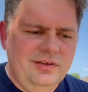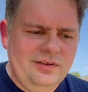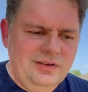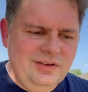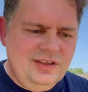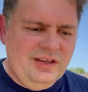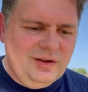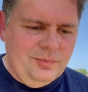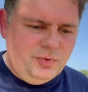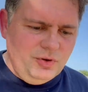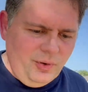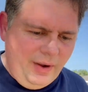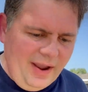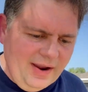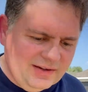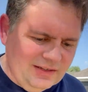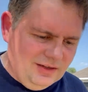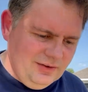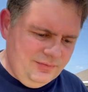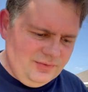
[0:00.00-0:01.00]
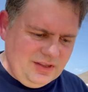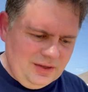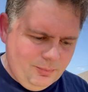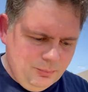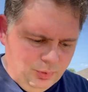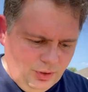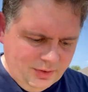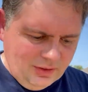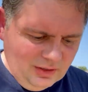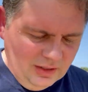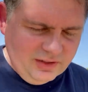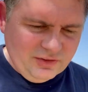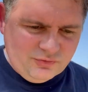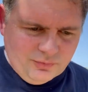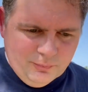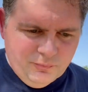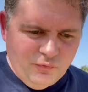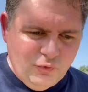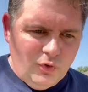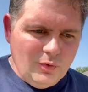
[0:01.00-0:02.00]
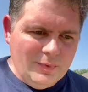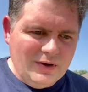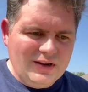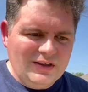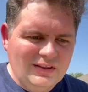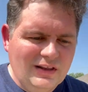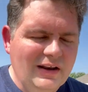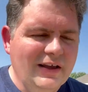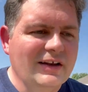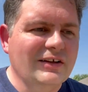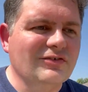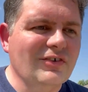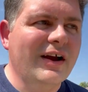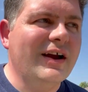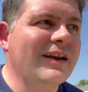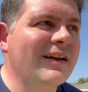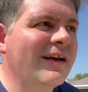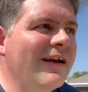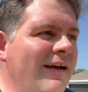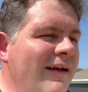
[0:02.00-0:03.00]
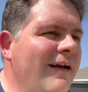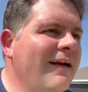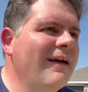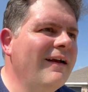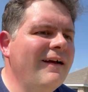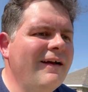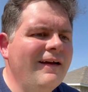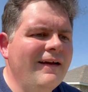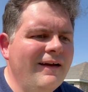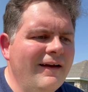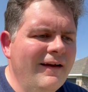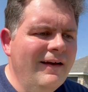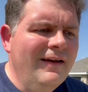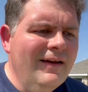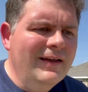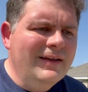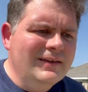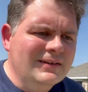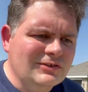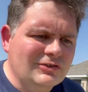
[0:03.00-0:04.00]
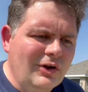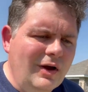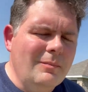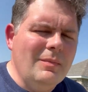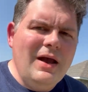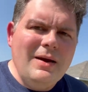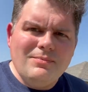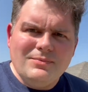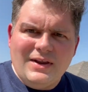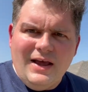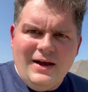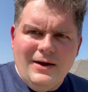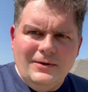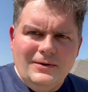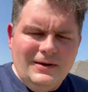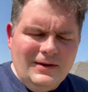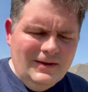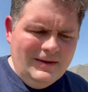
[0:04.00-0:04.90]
keep you active, keep blood clots from forming in the legs, right? So I mapped out